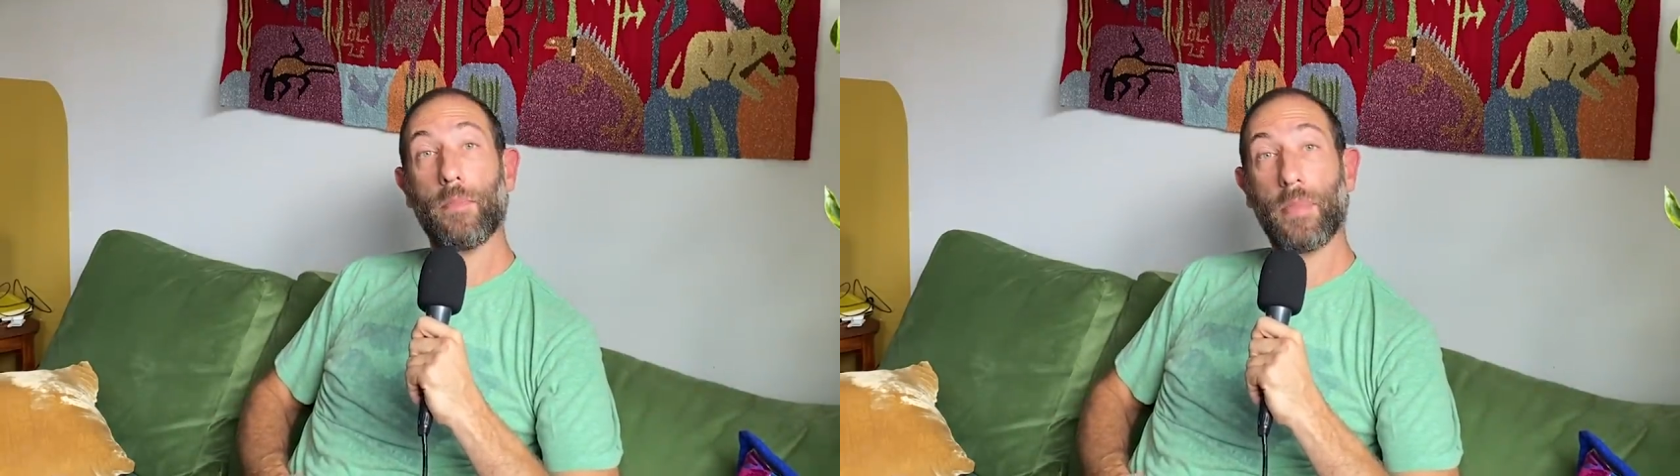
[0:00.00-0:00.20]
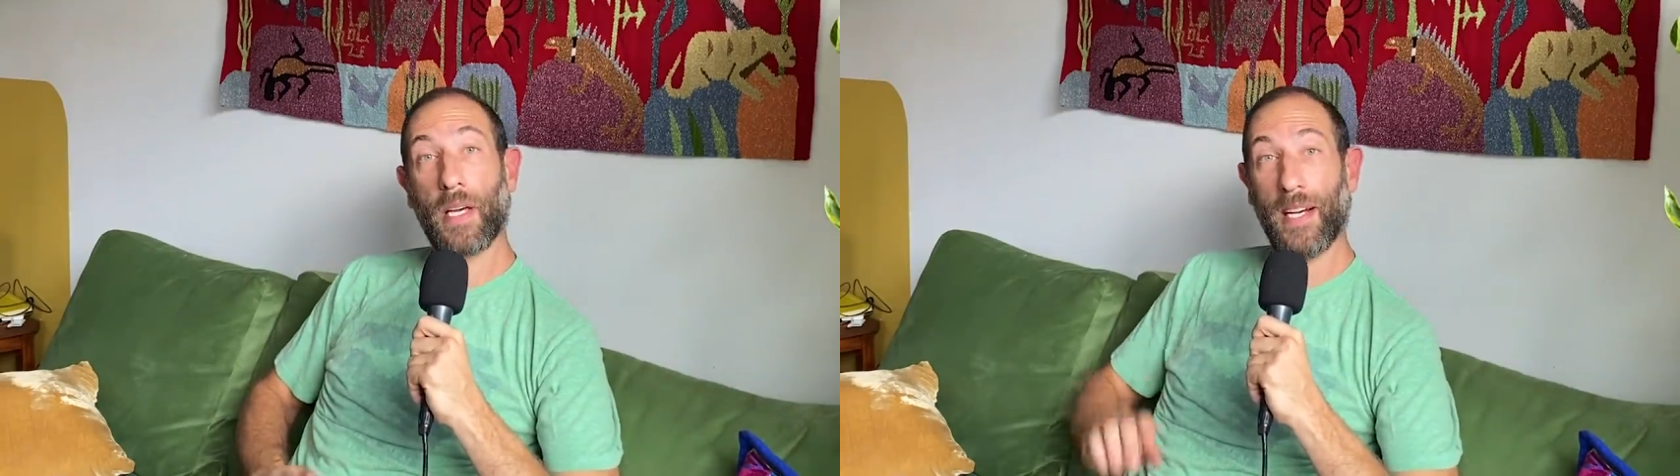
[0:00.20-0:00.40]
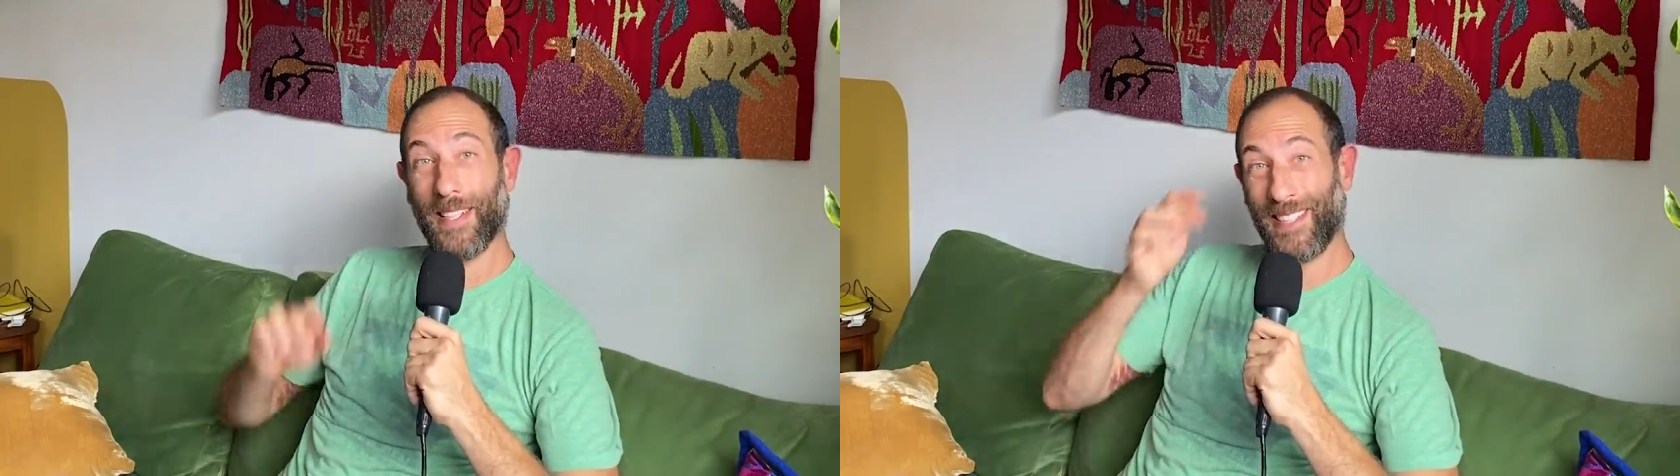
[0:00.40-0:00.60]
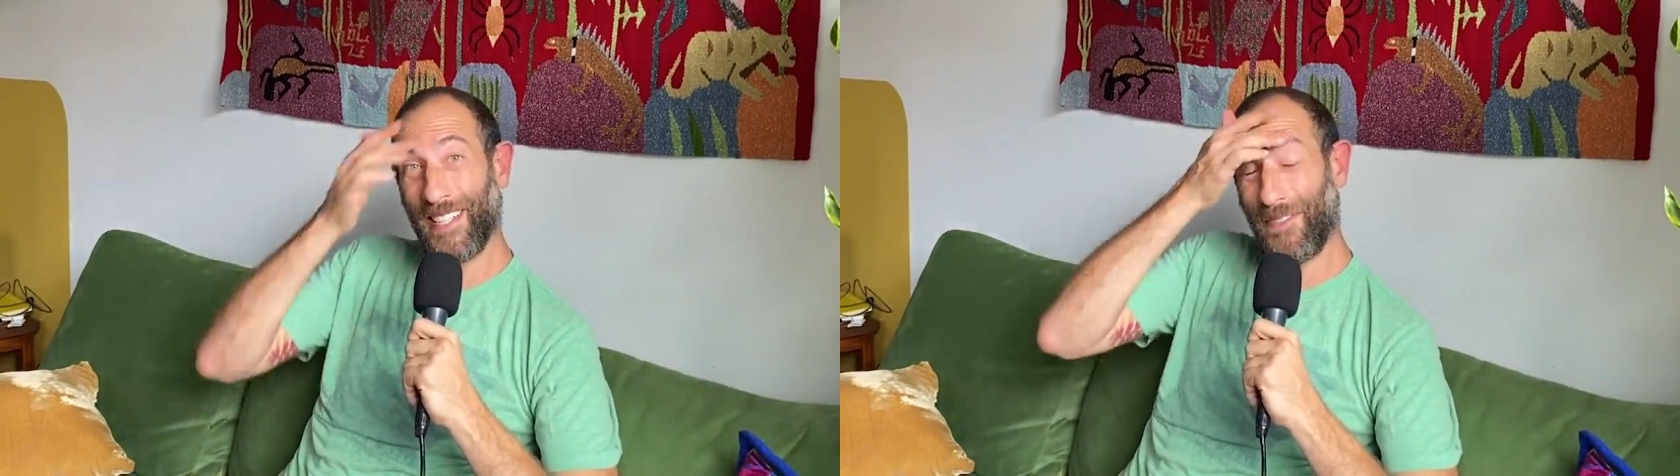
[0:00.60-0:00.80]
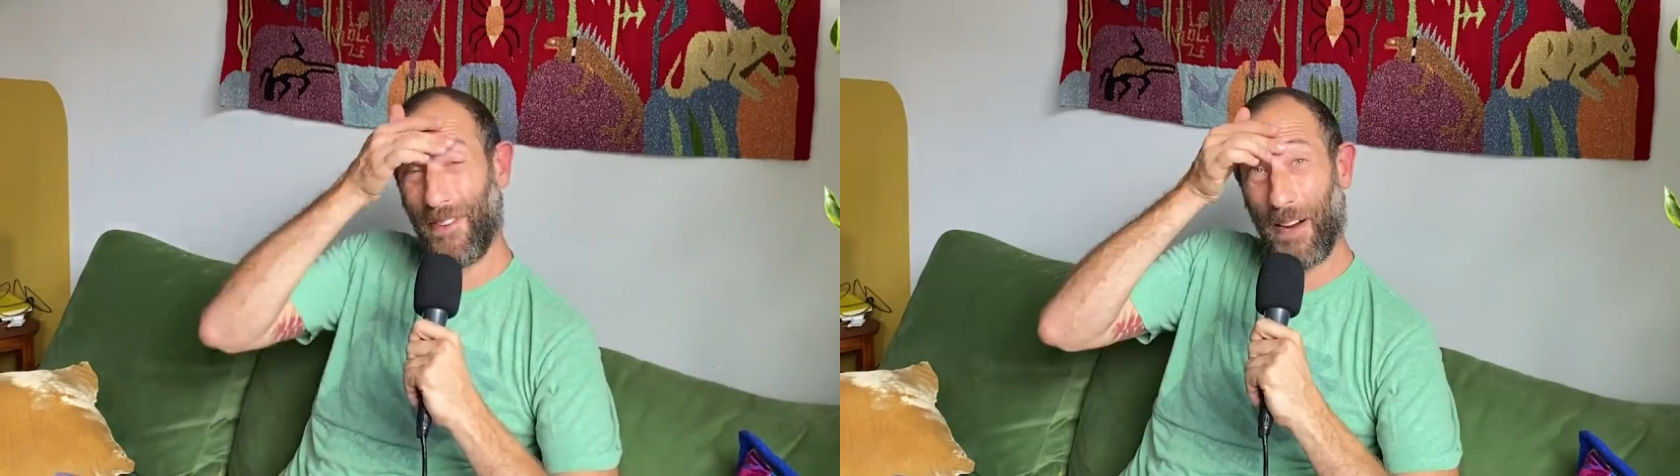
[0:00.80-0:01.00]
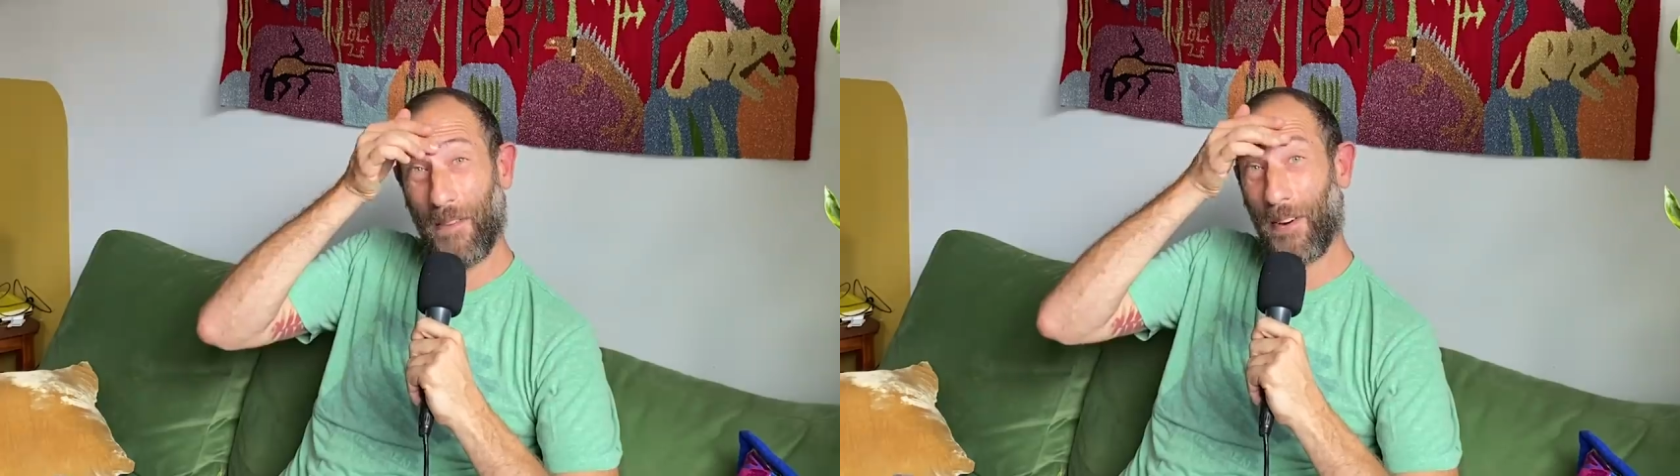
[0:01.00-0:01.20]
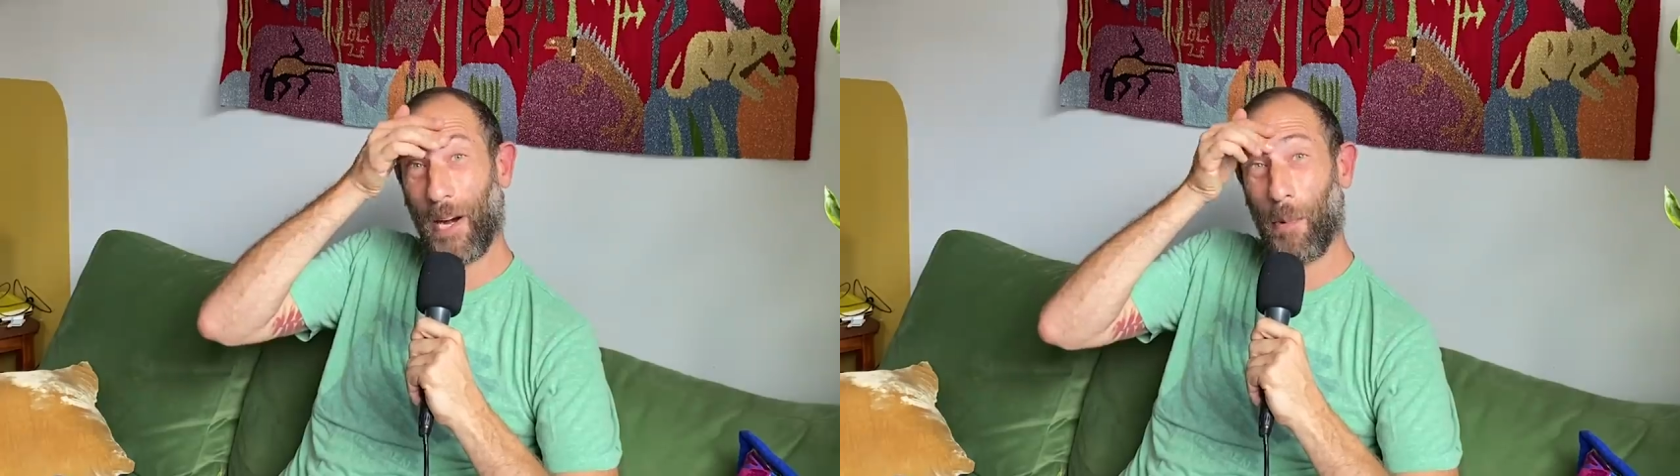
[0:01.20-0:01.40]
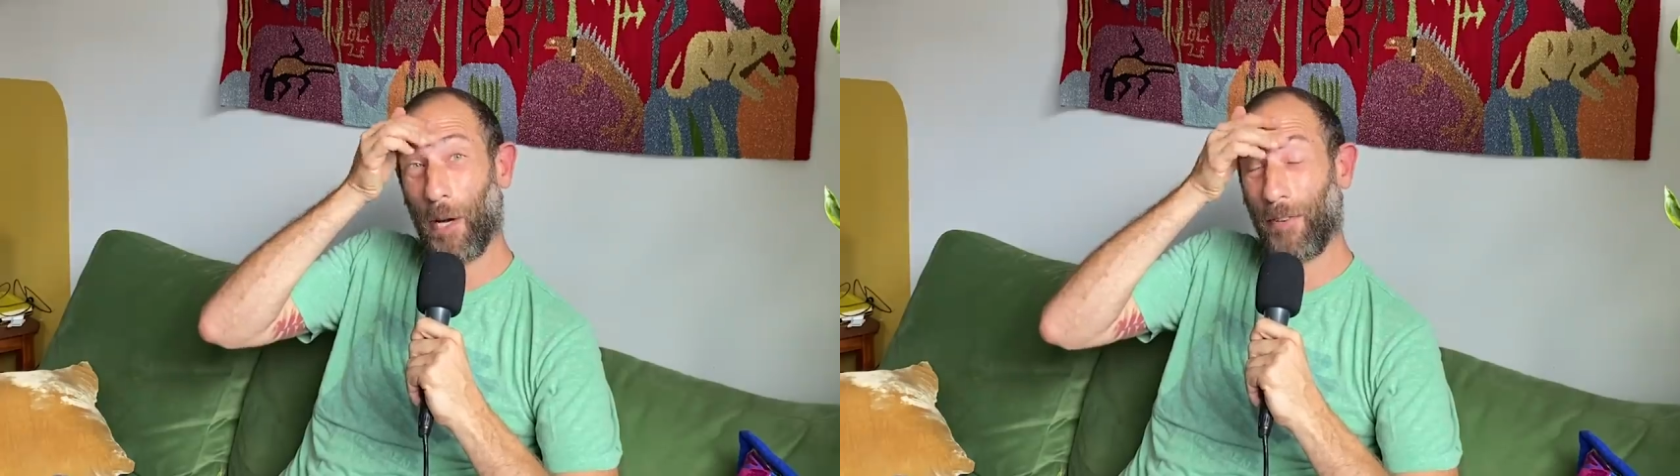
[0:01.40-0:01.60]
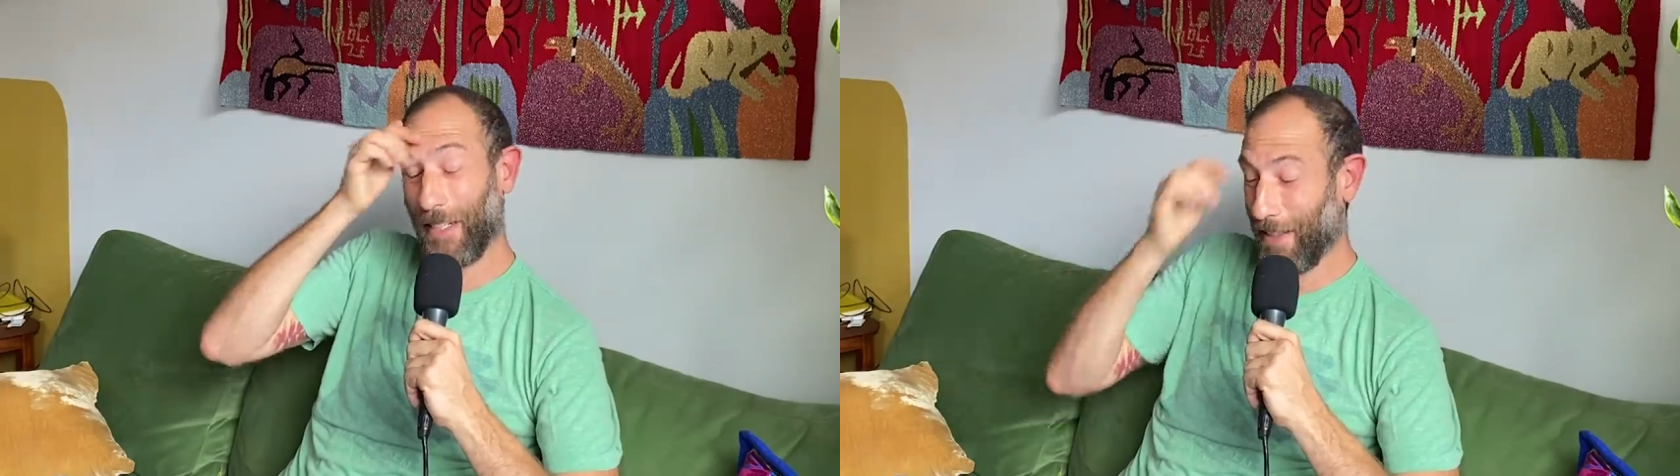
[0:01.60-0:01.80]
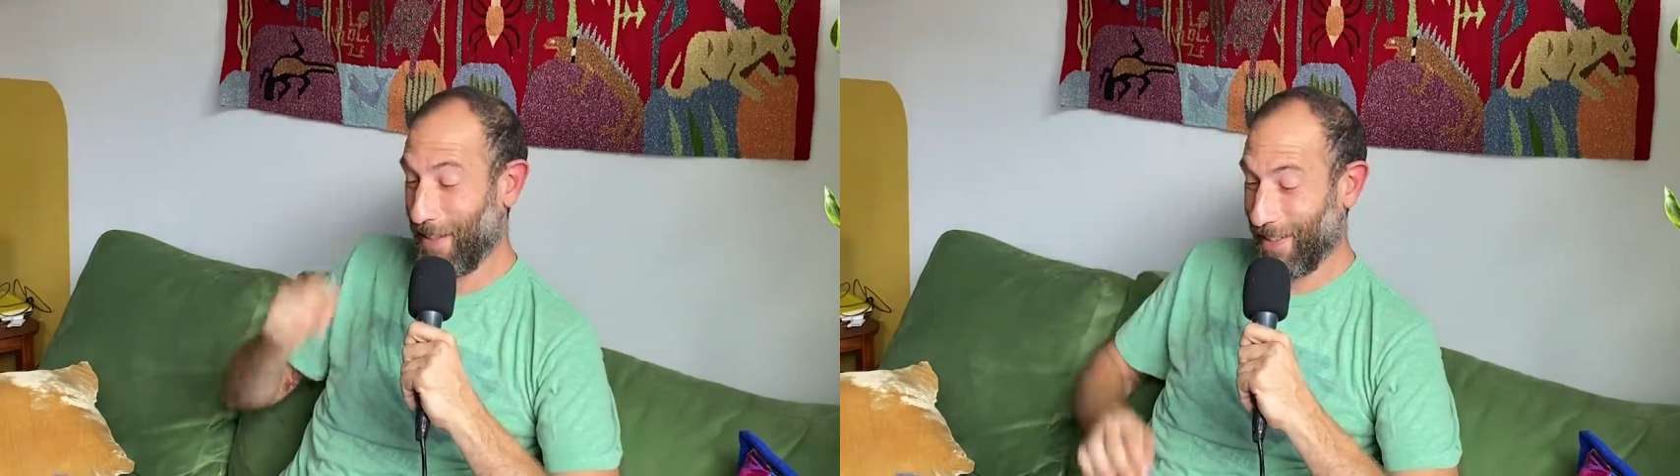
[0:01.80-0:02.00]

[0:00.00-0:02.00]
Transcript: because it's very, very well written.